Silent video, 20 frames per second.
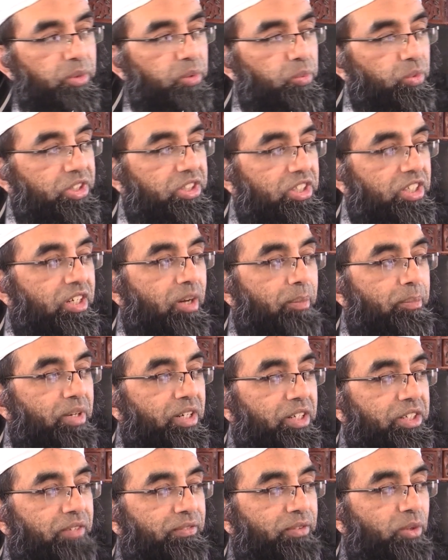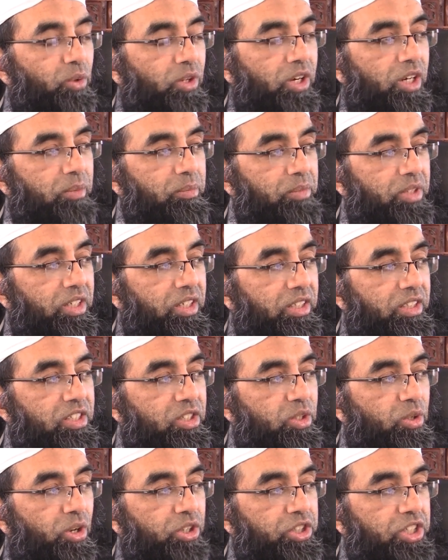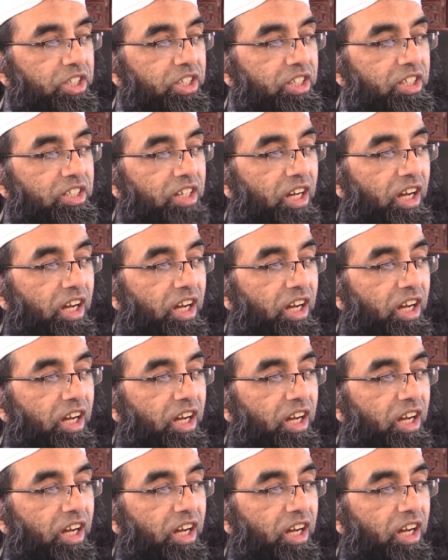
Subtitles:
But we see completely different. Look at me in the scorching heat.